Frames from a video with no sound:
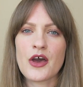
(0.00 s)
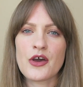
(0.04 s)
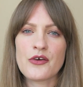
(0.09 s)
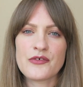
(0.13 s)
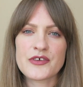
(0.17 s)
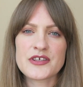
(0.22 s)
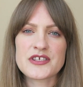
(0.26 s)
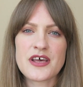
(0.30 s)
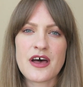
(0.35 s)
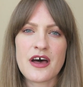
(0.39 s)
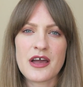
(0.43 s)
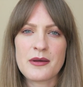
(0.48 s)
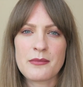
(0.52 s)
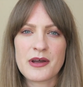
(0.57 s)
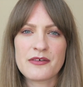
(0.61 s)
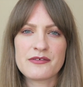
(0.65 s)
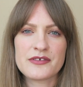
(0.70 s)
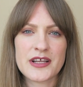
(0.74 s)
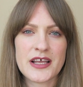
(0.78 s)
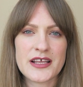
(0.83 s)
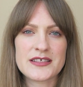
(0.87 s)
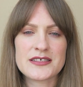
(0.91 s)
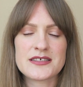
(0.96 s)
Over time,
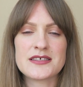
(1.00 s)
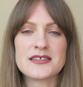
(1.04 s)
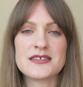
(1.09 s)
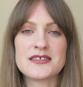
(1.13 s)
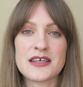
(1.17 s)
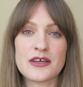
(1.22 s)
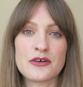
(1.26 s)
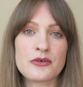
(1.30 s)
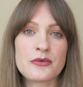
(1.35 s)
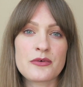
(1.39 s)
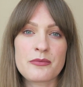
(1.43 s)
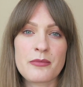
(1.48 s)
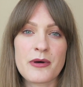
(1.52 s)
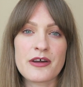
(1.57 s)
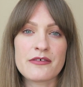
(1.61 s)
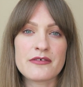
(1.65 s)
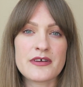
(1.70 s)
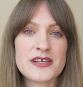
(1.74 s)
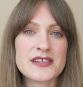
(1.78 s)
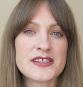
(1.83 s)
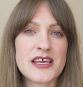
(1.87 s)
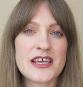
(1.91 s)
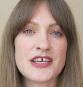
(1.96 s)
I've learned to deal with my
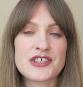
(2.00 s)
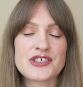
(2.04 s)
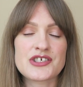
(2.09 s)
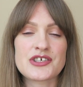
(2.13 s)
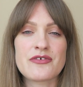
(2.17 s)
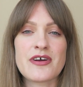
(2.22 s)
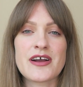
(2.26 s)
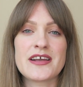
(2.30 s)
rosacea.